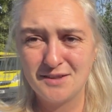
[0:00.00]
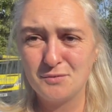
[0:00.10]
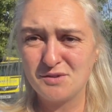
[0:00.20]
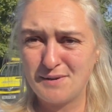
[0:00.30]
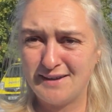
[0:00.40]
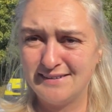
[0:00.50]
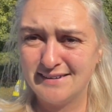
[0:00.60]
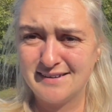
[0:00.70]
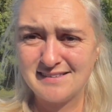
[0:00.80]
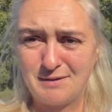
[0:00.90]
was behind
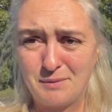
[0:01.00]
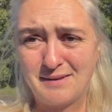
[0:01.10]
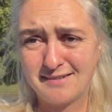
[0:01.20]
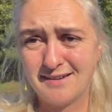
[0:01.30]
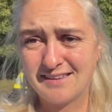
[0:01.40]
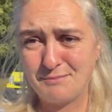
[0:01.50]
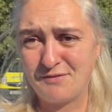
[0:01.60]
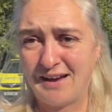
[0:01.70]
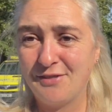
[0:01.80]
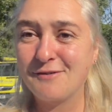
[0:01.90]
us, and we went to ask him if
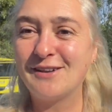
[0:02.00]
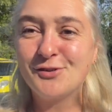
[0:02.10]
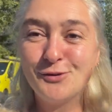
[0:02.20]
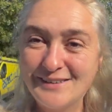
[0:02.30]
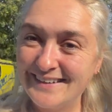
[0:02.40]
he had the right tool,